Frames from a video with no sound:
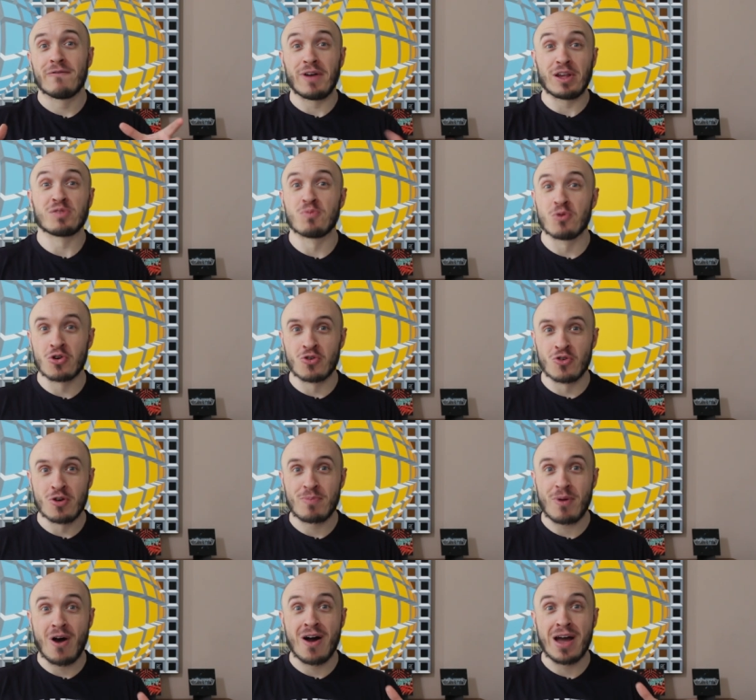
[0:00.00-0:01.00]
Facebook
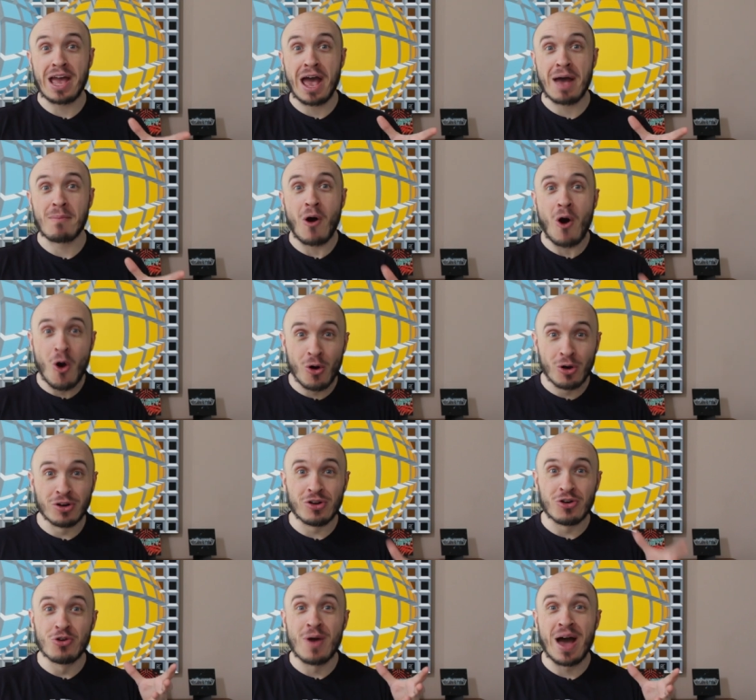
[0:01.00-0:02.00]
group I am
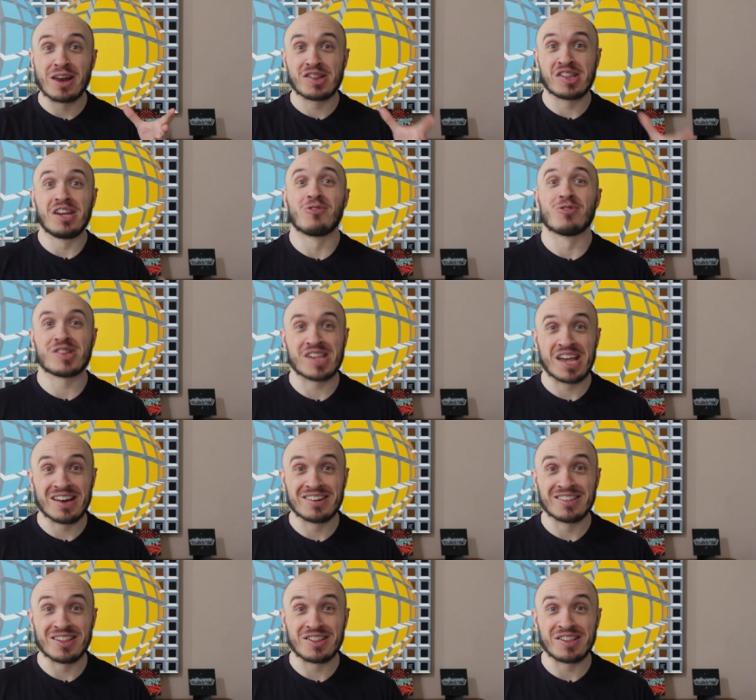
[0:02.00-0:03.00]
on who had a Secret
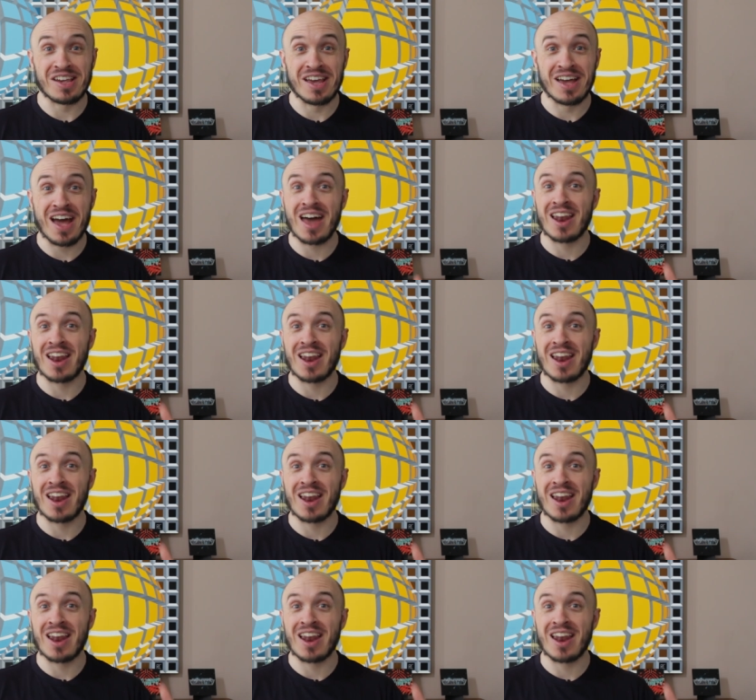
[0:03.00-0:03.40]
Santa this year,